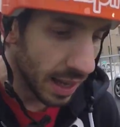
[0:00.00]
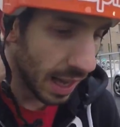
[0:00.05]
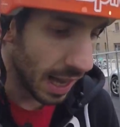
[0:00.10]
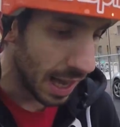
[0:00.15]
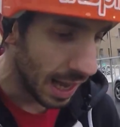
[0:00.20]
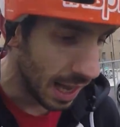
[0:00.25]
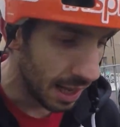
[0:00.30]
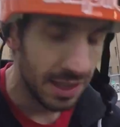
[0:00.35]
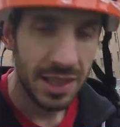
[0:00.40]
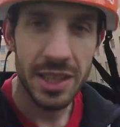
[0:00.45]

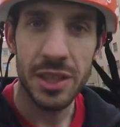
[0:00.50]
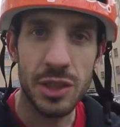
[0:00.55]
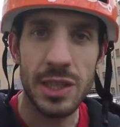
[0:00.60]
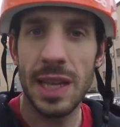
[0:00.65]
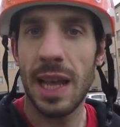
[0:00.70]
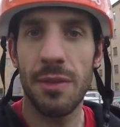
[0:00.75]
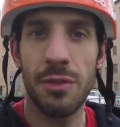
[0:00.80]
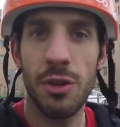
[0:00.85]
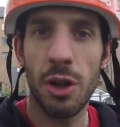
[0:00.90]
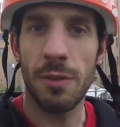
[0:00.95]
I
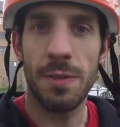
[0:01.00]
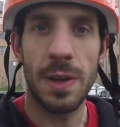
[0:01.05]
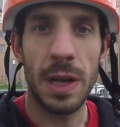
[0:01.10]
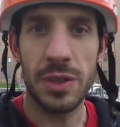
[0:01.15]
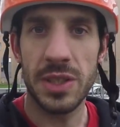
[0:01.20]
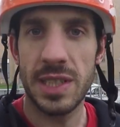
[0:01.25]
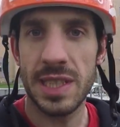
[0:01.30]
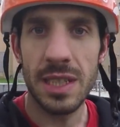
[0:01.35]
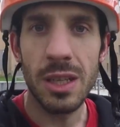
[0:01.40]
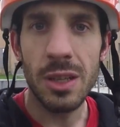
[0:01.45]
literally have not
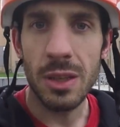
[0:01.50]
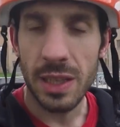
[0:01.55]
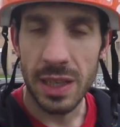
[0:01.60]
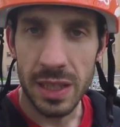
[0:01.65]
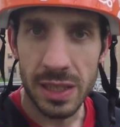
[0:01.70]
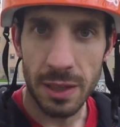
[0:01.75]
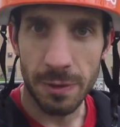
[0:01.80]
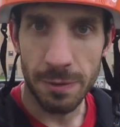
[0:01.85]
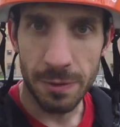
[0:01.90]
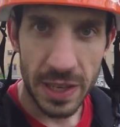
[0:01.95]
found a single
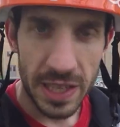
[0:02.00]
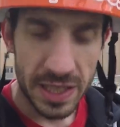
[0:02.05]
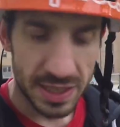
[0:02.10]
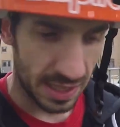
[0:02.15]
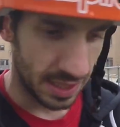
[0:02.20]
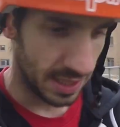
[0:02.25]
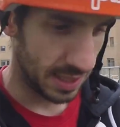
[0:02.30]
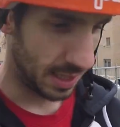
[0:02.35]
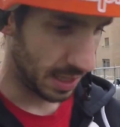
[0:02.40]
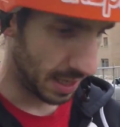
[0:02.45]
thing to phase
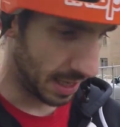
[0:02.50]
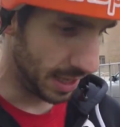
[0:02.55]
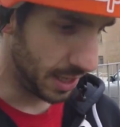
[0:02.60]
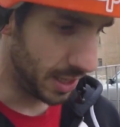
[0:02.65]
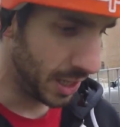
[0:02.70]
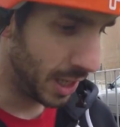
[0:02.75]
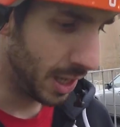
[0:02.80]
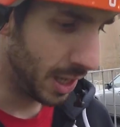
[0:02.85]
this yet.